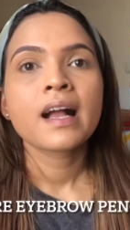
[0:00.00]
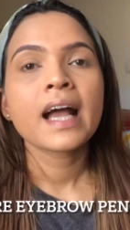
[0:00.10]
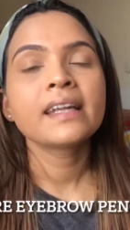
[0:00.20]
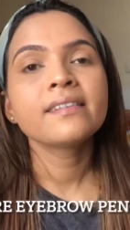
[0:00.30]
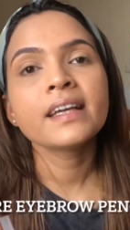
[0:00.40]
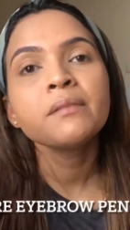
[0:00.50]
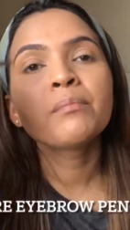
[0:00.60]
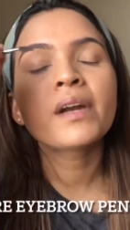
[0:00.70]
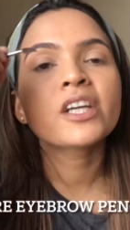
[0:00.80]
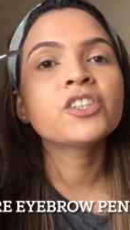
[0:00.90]
and then
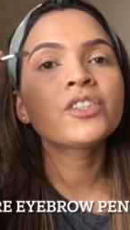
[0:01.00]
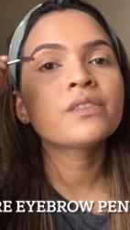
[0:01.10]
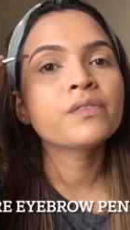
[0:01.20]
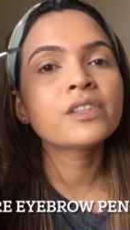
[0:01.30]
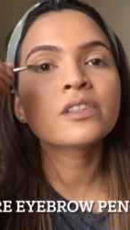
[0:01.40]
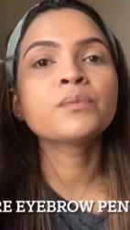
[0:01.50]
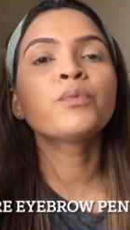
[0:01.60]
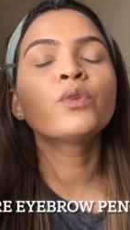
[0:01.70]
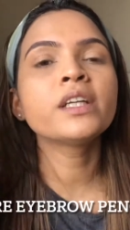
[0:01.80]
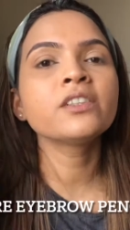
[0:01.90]
brush with a
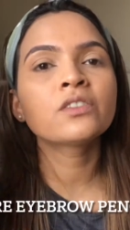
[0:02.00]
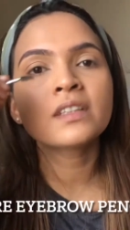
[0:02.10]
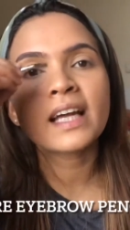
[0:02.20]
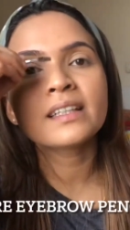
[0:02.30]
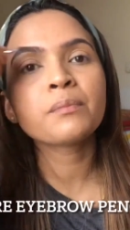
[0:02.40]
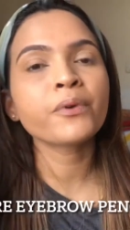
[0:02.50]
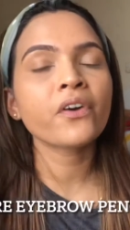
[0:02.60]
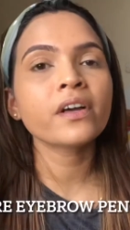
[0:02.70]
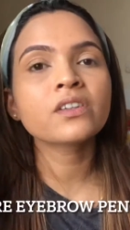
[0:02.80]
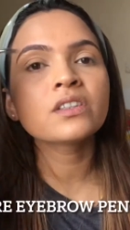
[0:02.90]
spoolie so that the
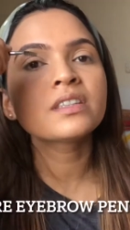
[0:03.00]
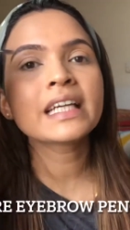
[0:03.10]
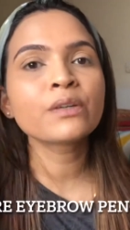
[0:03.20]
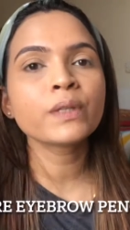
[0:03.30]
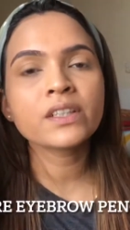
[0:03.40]
product is equally